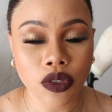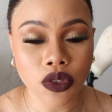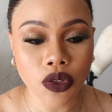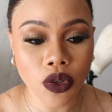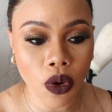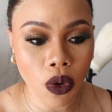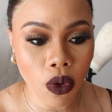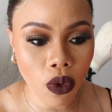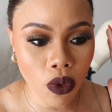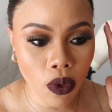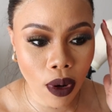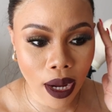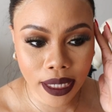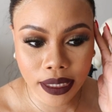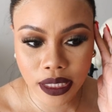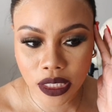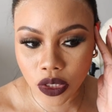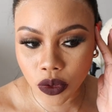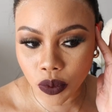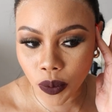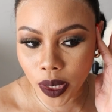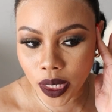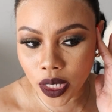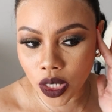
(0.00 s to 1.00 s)
So I
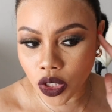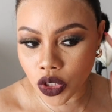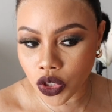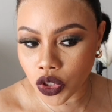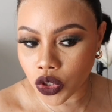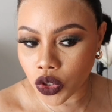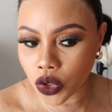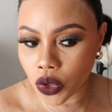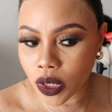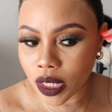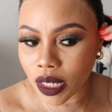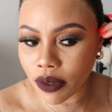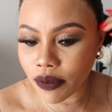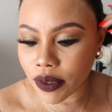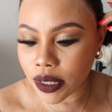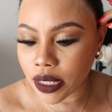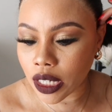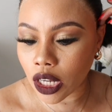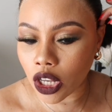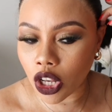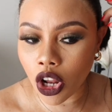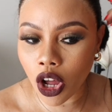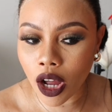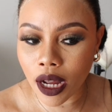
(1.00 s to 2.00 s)
just wanted to give
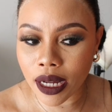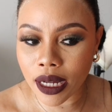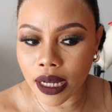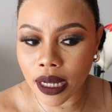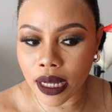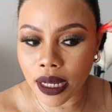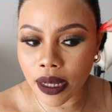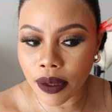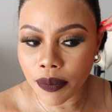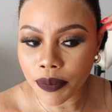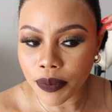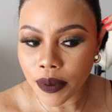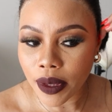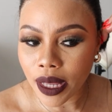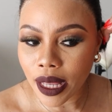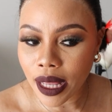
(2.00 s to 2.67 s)
it a longer